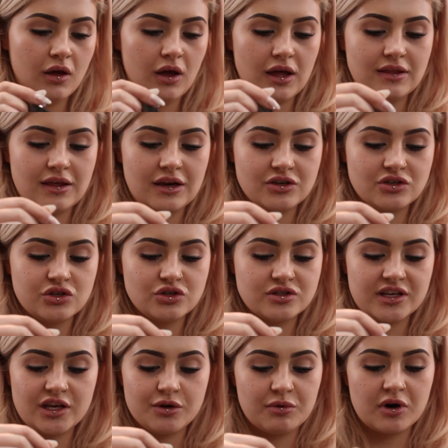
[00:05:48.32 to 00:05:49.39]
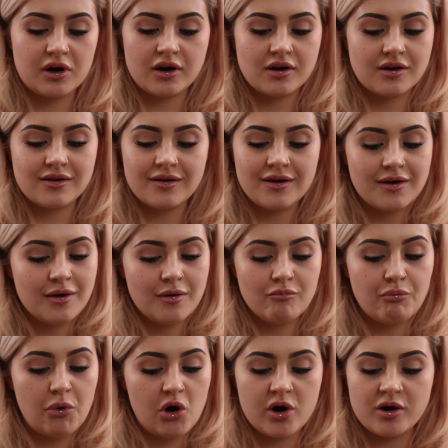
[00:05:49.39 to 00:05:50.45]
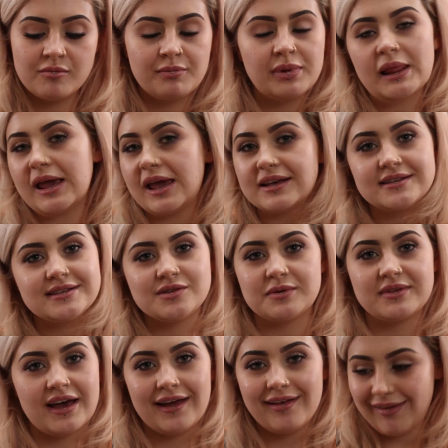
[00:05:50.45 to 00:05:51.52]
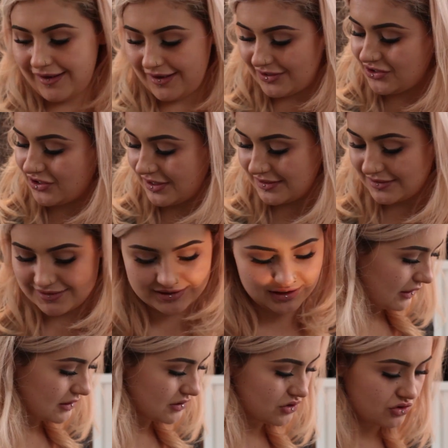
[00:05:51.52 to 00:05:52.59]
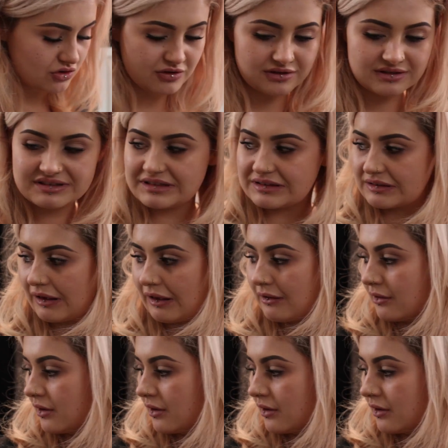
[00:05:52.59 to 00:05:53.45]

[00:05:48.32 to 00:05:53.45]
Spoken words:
And then it just looks like you were born blessed with eyelashes. Let's do the skin.